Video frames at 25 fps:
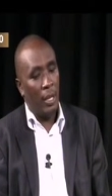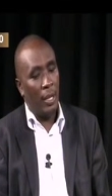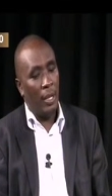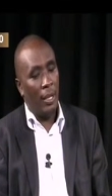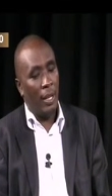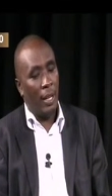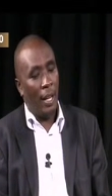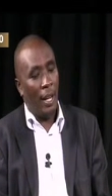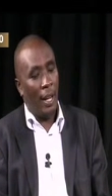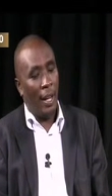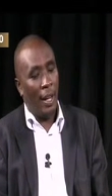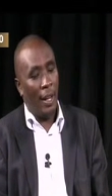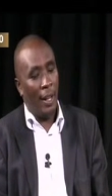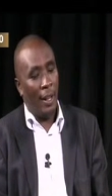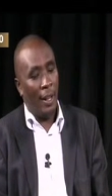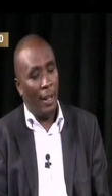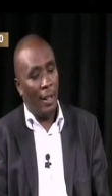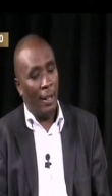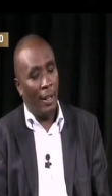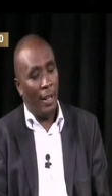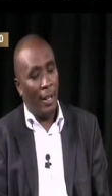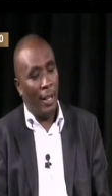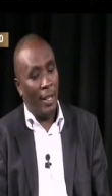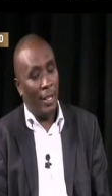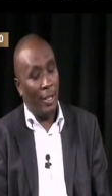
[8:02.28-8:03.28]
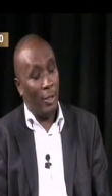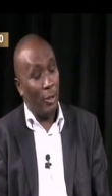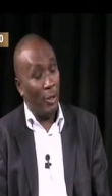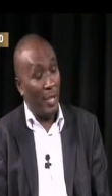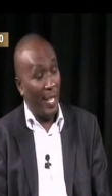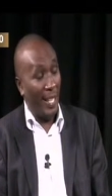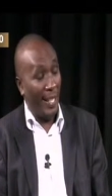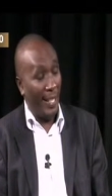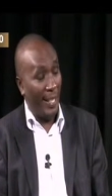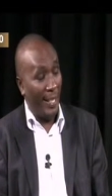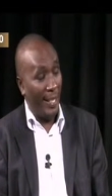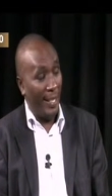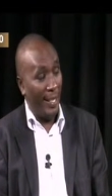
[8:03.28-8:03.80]
are
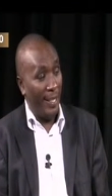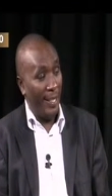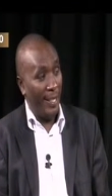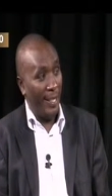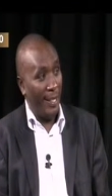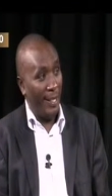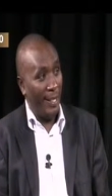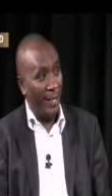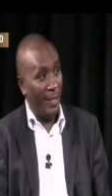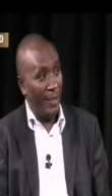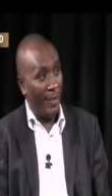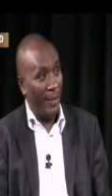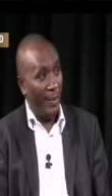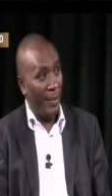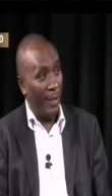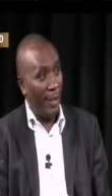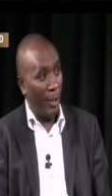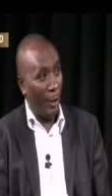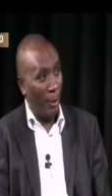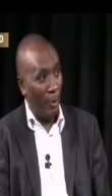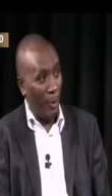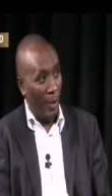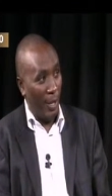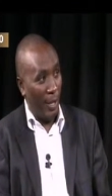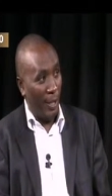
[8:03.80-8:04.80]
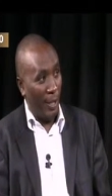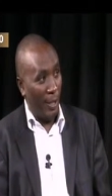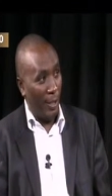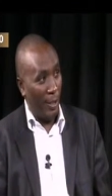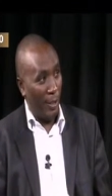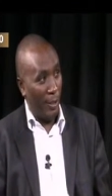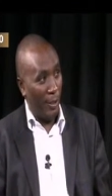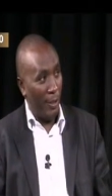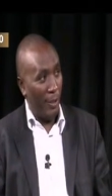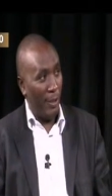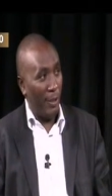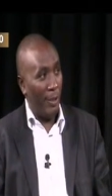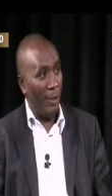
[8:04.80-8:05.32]
triggered. The
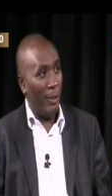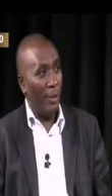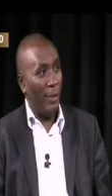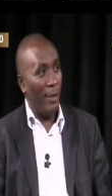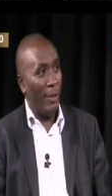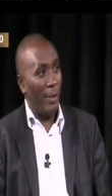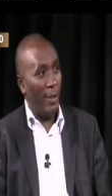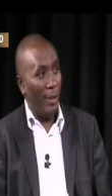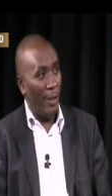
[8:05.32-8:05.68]
communication,